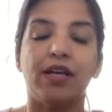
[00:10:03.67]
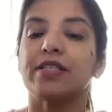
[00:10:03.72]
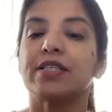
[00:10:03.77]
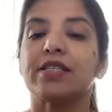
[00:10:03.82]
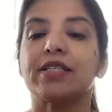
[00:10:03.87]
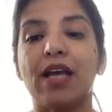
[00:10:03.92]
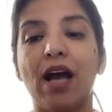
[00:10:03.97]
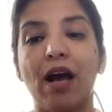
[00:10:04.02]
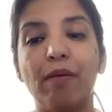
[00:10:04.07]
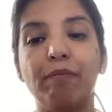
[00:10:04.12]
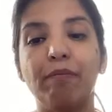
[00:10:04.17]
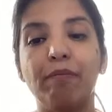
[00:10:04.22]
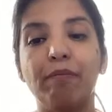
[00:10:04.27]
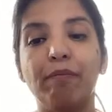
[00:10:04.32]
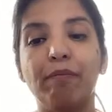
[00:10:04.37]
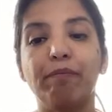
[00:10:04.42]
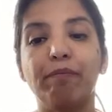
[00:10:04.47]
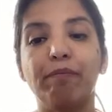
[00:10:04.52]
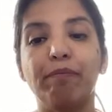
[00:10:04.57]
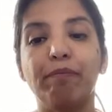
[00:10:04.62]
some
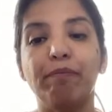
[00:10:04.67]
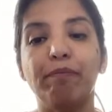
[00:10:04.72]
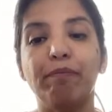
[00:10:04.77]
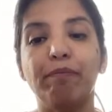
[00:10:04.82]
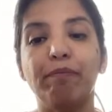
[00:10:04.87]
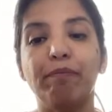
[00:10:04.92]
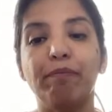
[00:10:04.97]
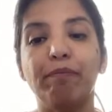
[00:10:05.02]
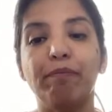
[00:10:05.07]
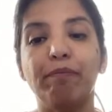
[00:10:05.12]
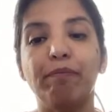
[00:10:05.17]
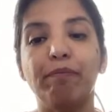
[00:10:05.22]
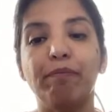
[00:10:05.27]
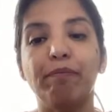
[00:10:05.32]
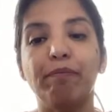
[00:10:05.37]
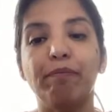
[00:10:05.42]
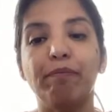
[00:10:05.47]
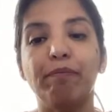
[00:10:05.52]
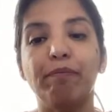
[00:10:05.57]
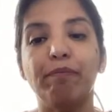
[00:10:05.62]
problem in
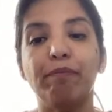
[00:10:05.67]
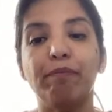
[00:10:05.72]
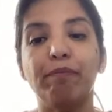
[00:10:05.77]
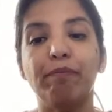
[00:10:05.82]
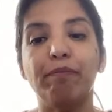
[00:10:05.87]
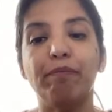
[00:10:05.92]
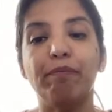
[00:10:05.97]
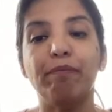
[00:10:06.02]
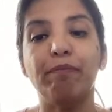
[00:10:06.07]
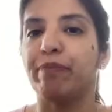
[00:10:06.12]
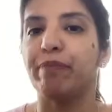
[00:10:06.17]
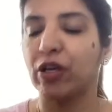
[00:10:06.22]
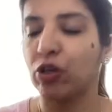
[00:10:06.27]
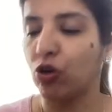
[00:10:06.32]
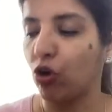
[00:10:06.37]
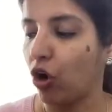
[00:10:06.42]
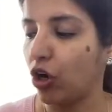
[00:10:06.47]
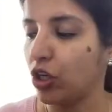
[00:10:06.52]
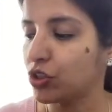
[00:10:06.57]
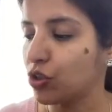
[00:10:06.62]
the placenta
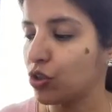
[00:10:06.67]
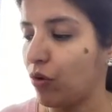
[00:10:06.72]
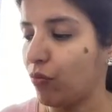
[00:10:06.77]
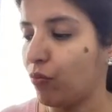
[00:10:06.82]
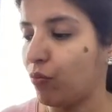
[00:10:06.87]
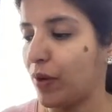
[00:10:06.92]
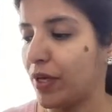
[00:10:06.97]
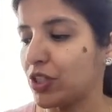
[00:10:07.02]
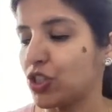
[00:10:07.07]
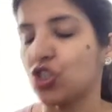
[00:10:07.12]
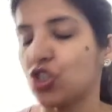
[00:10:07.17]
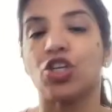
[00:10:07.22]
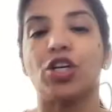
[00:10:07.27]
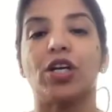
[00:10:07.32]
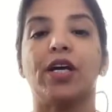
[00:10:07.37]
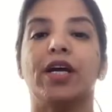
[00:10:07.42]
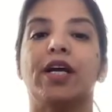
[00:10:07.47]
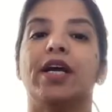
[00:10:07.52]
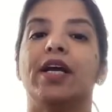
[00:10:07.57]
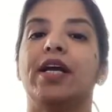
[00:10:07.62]
because of
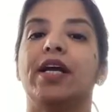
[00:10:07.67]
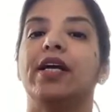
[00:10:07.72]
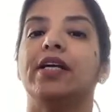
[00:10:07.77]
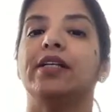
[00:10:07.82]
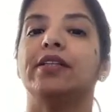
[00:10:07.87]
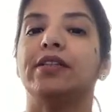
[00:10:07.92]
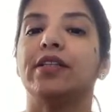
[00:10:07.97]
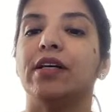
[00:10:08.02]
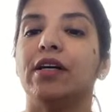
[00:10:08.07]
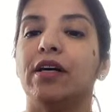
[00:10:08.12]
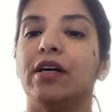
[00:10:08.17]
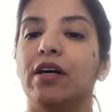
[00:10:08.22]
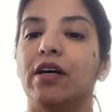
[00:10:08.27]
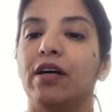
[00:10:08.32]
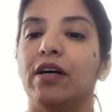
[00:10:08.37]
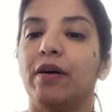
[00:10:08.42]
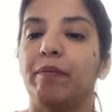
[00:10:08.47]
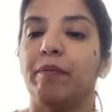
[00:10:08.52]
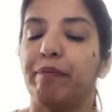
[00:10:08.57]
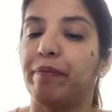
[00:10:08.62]
which
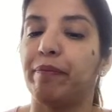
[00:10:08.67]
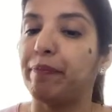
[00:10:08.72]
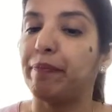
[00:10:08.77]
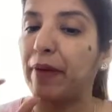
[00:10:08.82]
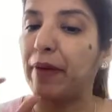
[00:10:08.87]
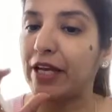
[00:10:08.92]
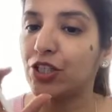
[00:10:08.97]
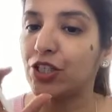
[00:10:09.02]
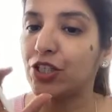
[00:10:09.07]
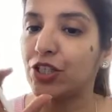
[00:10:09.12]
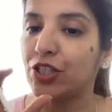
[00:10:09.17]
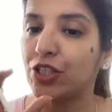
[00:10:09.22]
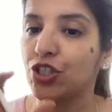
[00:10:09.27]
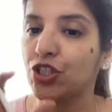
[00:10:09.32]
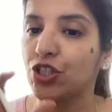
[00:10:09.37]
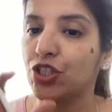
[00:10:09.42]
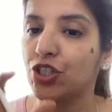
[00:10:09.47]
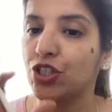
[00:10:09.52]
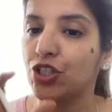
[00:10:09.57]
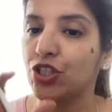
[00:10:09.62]
the patient's
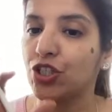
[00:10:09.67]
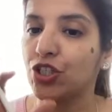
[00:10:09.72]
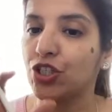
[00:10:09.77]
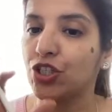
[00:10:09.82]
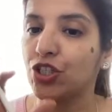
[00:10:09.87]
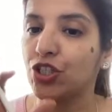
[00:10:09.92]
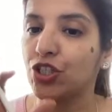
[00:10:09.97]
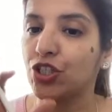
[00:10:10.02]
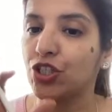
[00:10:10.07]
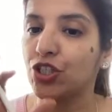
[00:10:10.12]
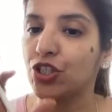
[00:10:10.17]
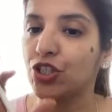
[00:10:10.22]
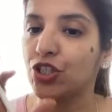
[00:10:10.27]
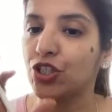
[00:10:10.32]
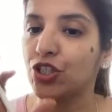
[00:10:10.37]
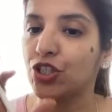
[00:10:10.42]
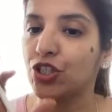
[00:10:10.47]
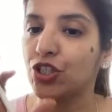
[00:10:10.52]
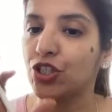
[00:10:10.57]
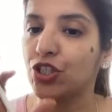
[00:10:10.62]

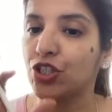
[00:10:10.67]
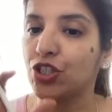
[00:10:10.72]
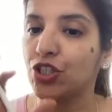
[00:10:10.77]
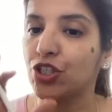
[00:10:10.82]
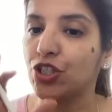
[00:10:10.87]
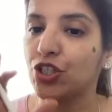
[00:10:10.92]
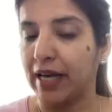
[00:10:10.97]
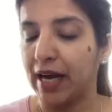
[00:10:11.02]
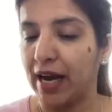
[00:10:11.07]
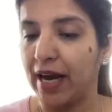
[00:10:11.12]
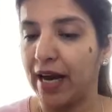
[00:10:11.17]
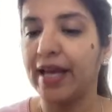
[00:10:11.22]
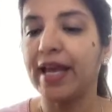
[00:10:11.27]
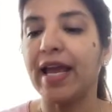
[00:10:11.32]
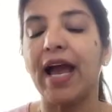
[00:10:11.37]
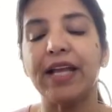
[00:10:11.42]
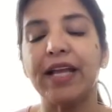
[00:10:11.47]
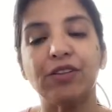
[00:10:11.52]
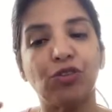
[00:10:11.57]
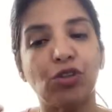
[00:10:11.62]
BP is becoming
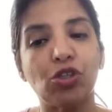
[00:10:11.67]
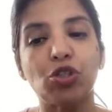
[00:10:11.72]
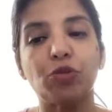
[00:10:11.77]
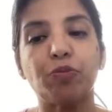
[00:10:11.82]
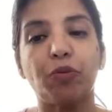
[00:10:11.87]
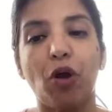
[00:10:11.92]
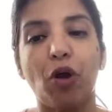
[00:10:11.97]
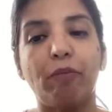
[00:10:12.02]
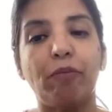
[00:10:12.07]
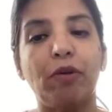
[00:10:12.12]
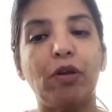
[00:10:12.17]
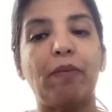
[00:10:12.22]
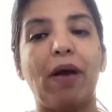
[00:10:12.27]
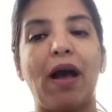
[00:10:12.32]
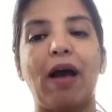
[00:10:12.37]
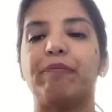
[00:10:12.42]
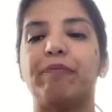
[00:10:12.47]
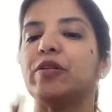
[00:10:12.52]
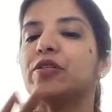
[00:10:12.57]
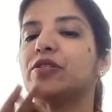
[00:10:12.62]
high, and this problem
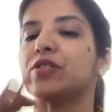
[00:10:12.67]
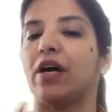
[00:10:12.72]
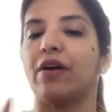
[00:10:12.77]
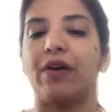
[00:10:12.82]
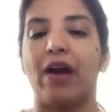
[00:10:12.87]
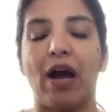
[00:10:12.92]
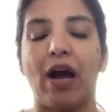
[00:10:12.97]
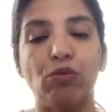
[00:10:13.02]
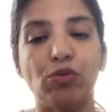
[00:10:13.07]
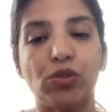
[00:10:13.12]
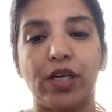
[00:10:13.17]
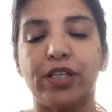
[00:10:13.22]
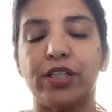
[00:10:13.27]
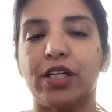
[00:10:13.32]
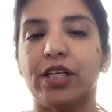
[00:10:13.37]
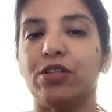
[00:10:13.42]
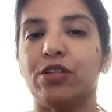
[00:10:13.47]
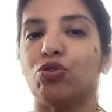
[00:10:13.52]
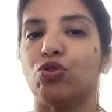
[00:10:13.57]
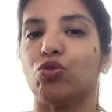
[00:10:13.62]
happens around
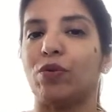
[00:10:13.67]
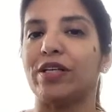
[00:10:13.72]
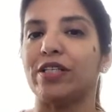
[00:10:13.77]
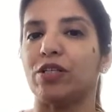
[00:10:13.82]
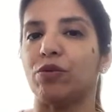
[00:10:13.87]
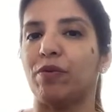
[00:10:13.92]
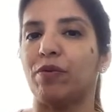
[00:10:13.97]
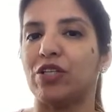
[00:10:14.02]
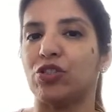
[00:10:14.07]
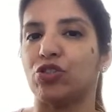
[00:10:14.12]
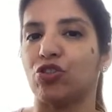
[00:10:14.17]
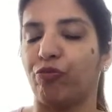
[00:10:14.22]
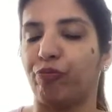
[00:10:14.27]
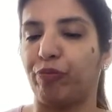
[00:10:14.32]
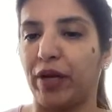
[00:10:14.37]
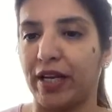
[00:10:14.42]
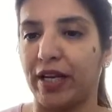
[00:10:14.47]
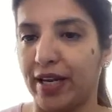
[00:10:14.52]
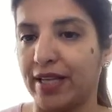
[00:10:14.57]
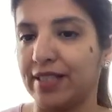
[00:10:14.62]
18 to 20 weeks
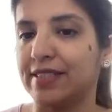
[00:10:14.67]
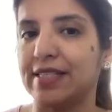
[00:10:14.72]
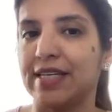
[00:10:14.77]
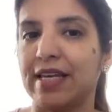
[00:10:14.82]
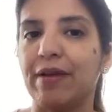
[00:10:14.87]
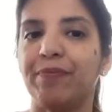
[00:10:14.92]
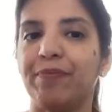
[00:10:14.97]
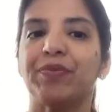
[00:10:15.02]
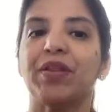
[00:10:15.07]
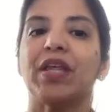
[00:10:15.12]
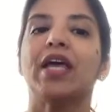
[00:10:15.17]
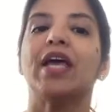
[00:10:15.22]
of pregnancy.